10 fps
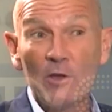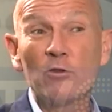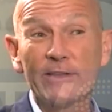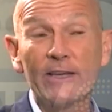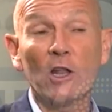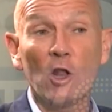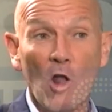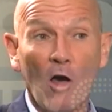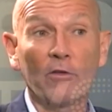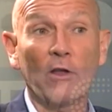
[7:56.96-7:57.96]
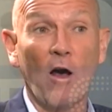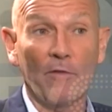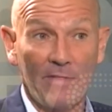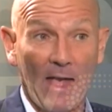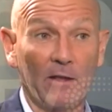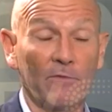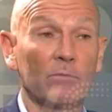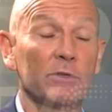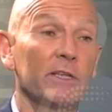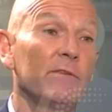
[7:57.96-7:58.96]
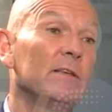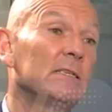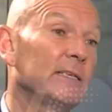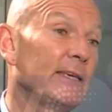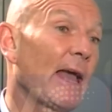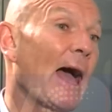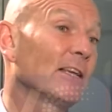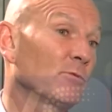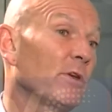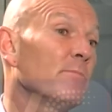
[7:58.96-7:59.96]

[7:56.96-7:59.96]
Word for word: You'll see a lot of that from T V C as we